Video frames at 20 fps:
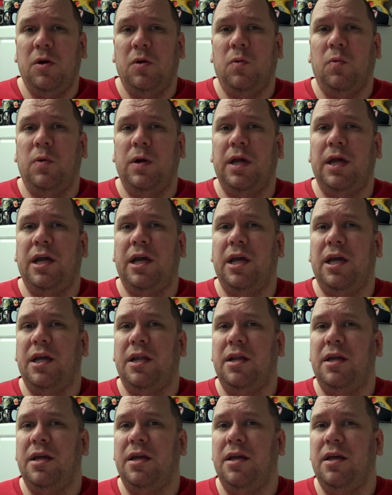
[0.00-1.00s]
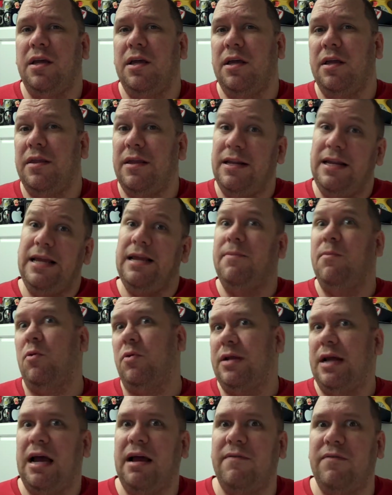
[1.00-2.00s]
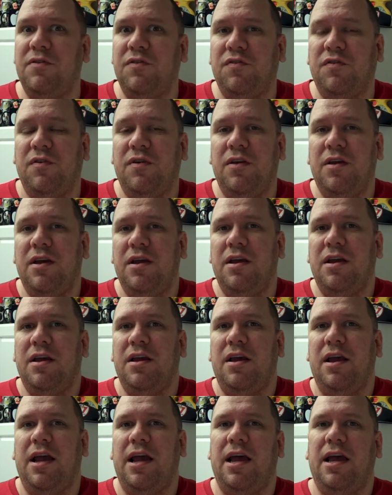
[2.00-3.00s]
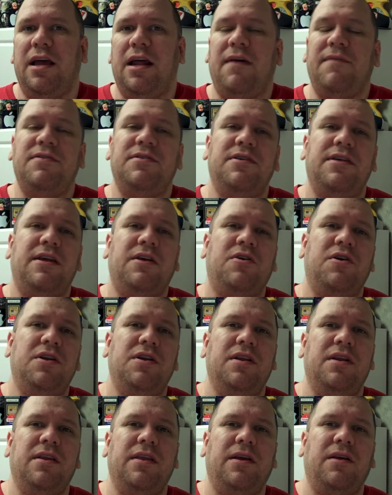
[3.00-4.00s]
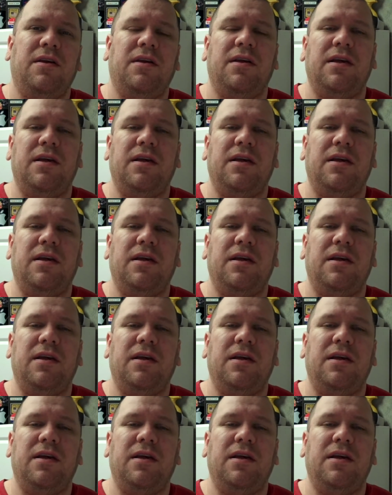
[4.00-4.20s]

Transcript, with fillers: when they needed more divers, and obviously they couldn't. They,